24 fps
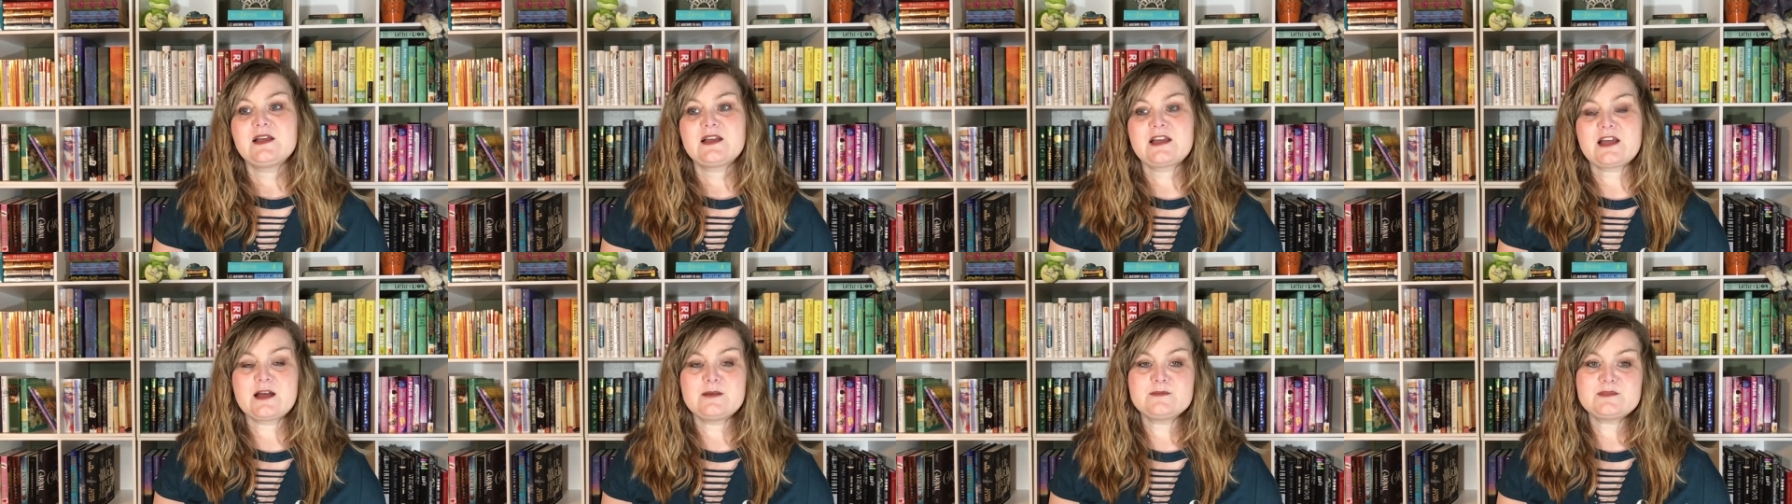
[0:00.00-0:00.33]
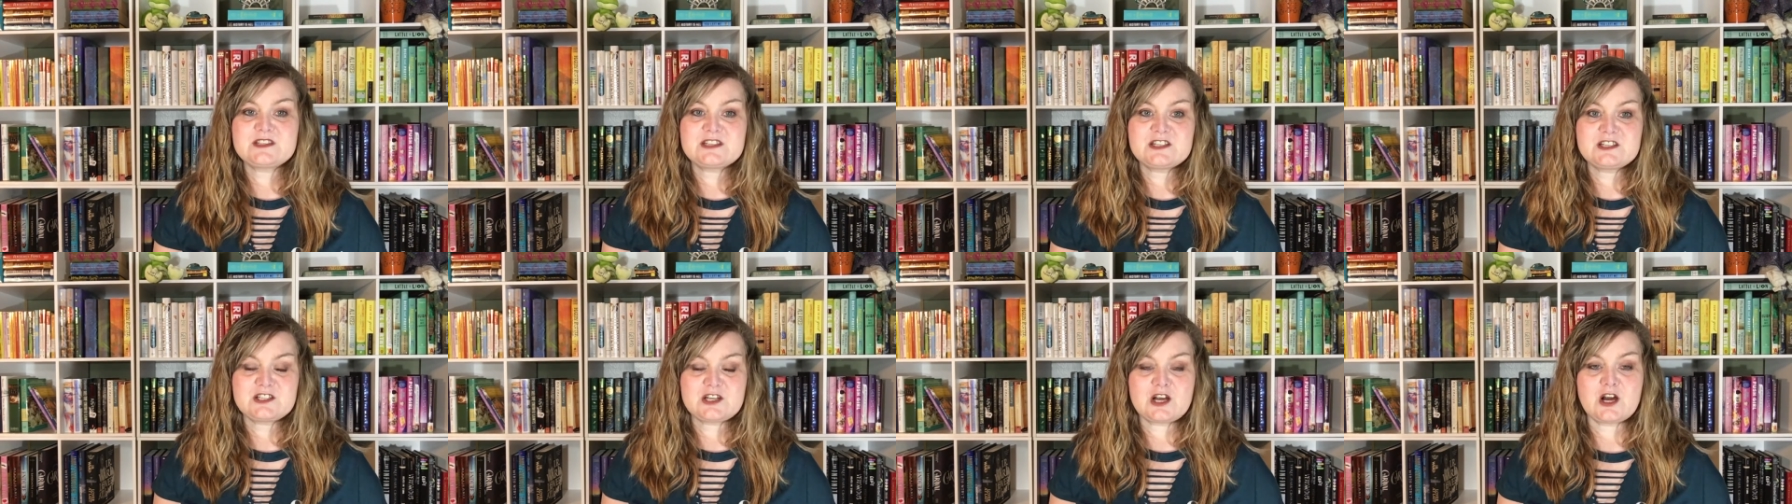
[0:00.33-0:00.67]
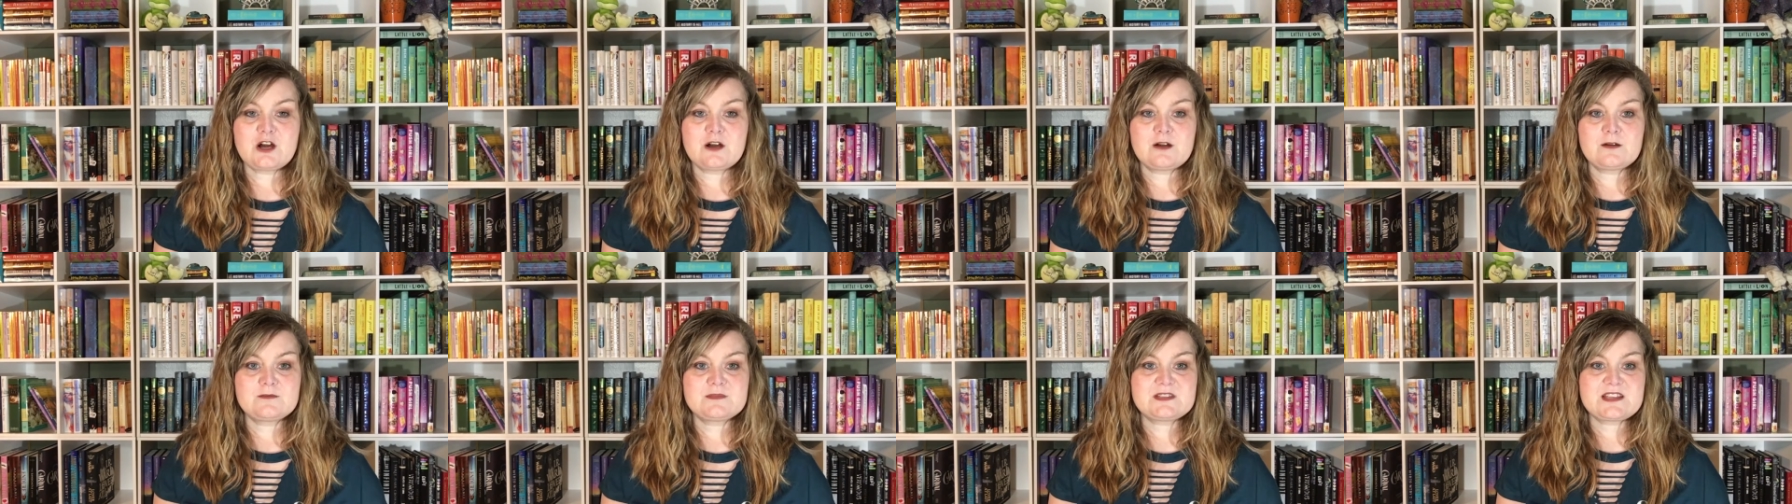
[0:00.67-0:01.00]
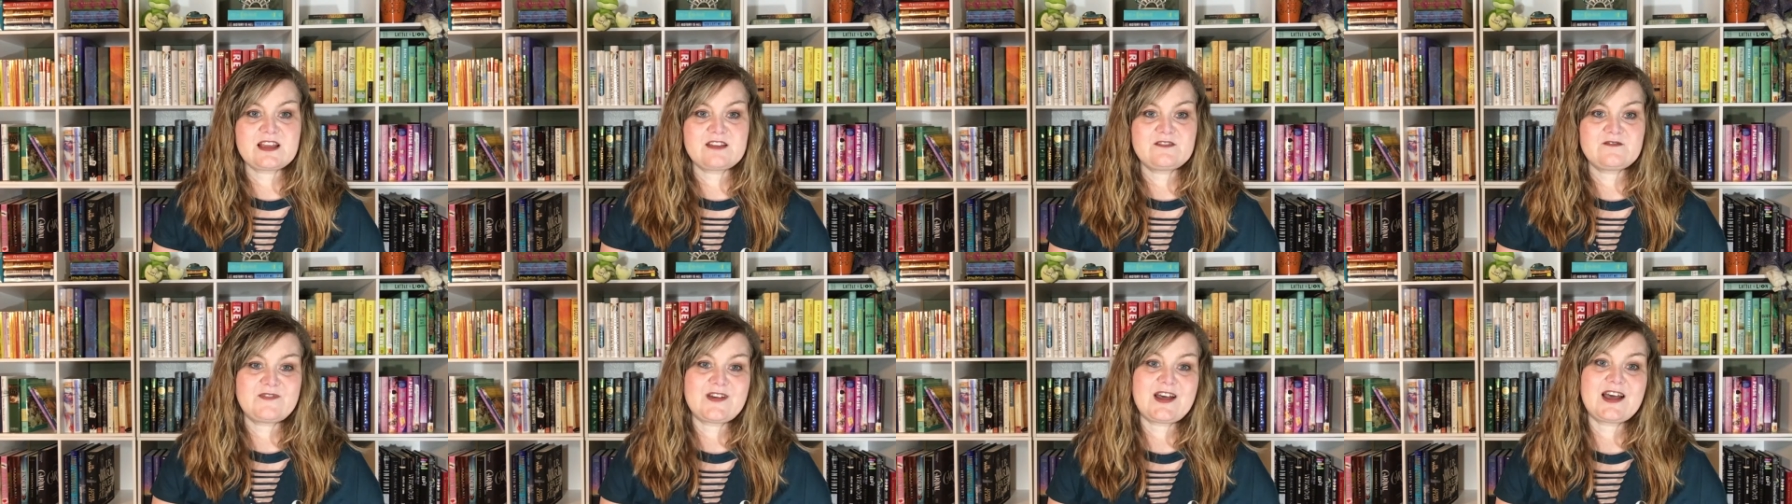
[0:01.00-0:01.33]
comes to terms
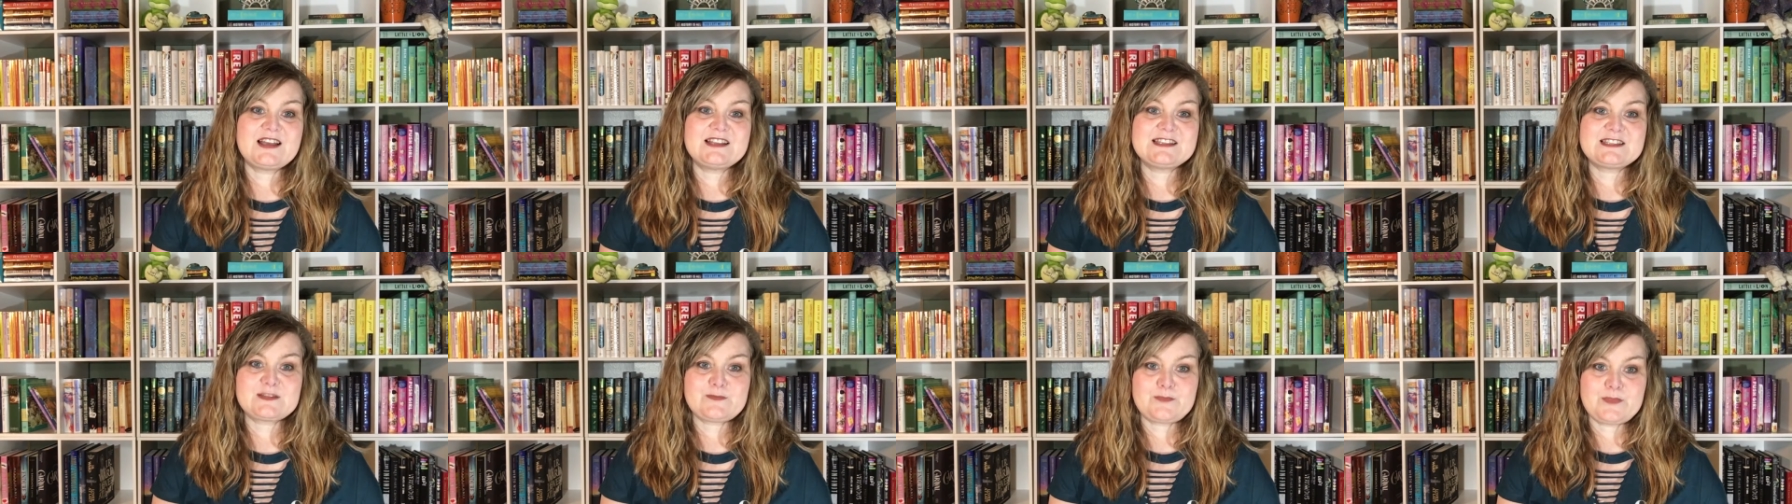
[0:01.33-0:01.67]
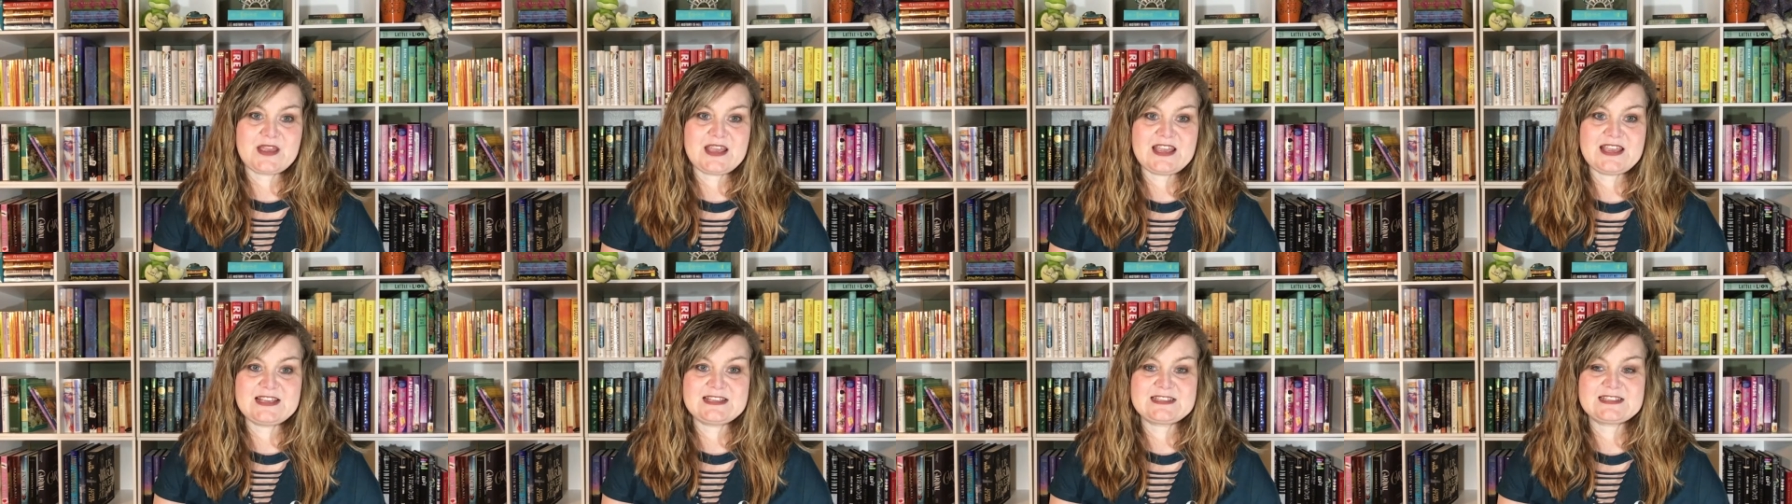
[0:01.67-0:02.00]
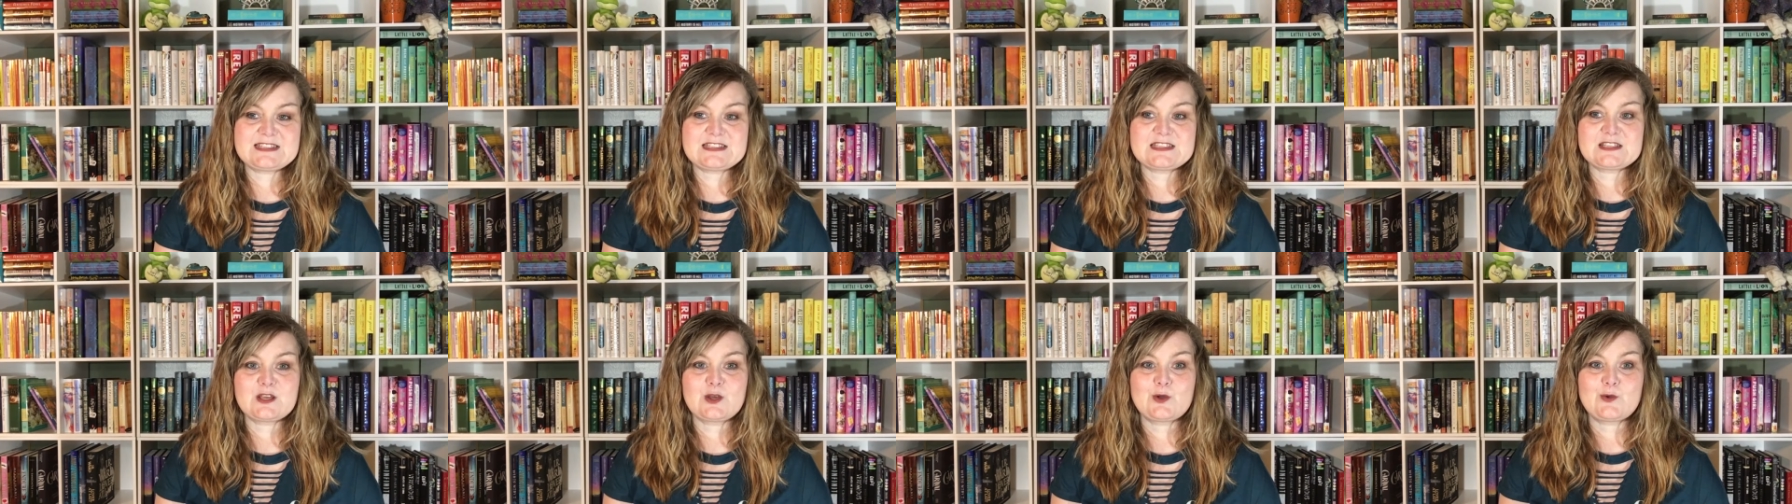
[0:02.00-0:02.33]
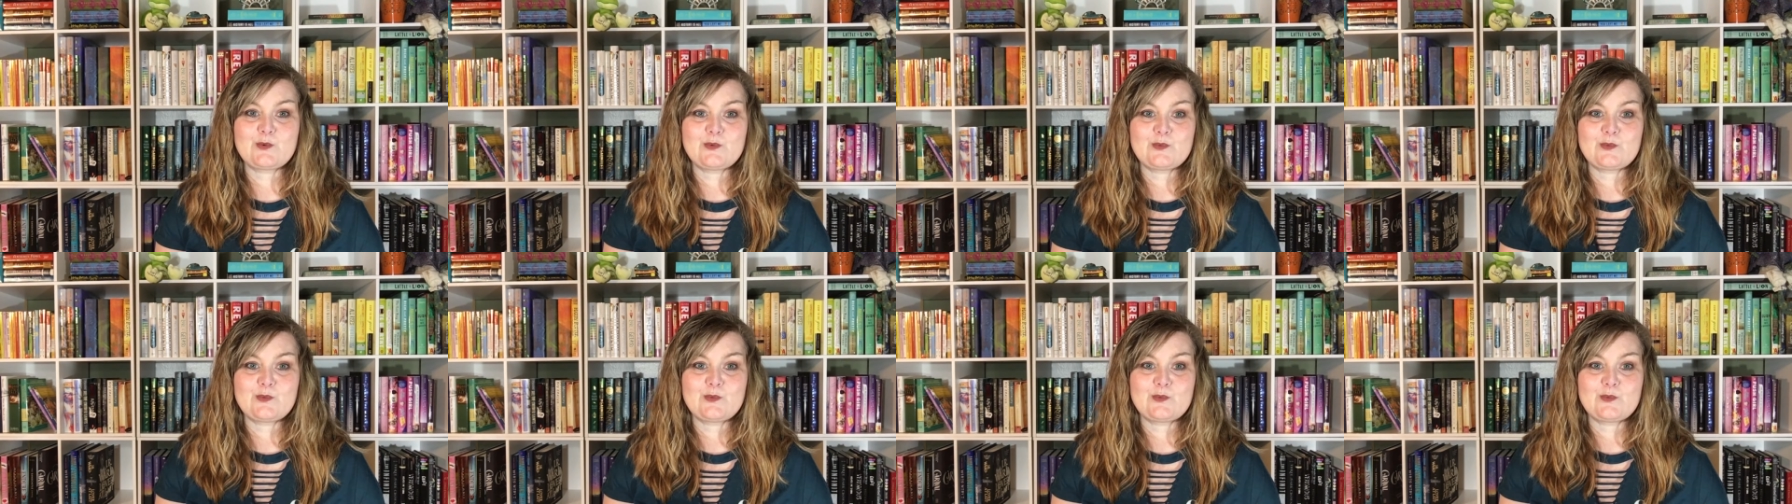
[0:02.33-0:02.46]
and finds peace